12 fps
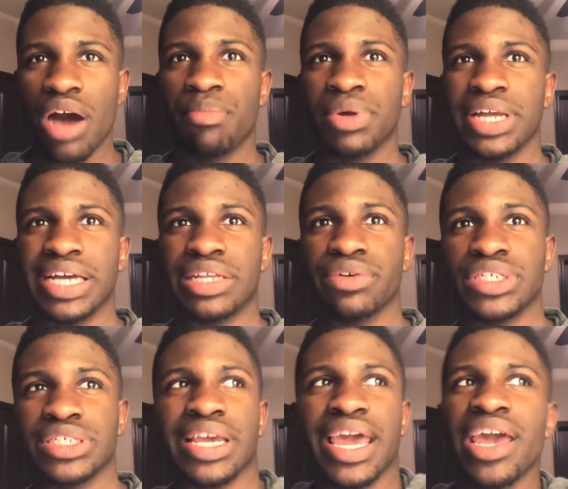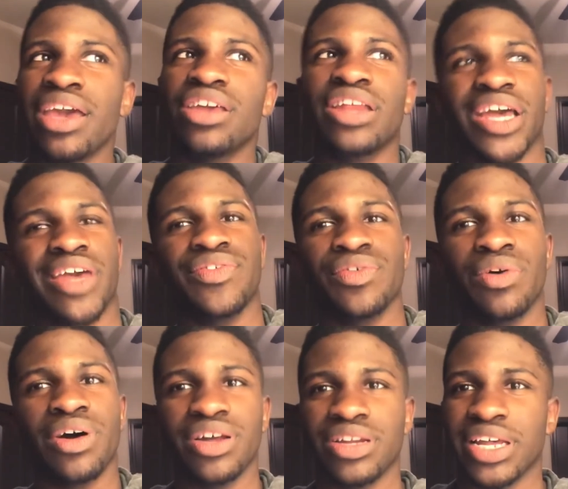But like, they were just like, hey, like, if you
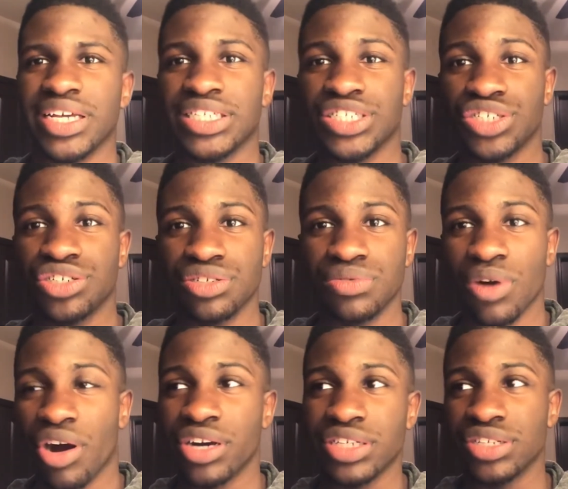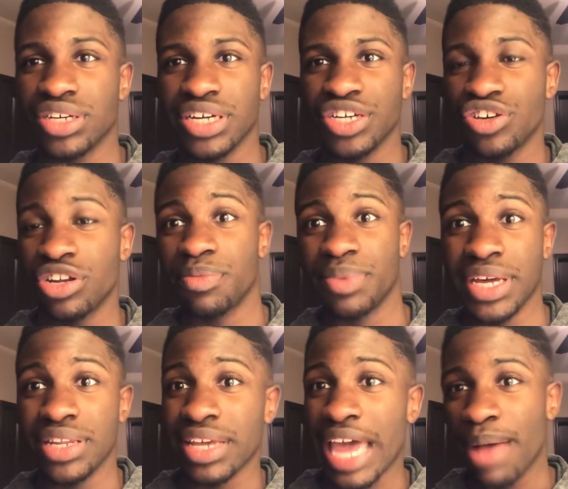want, like, since you already took it, you could be
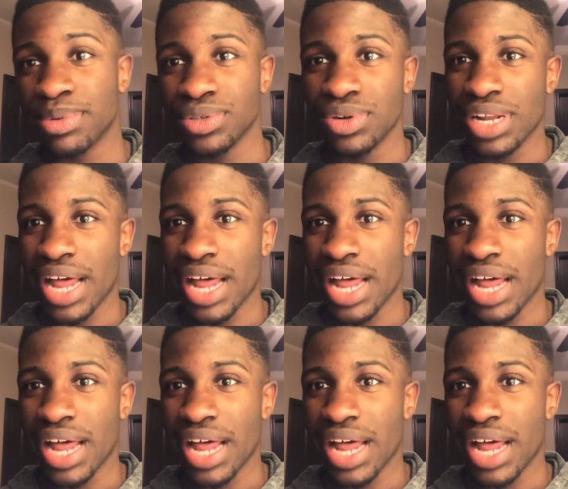in the capstone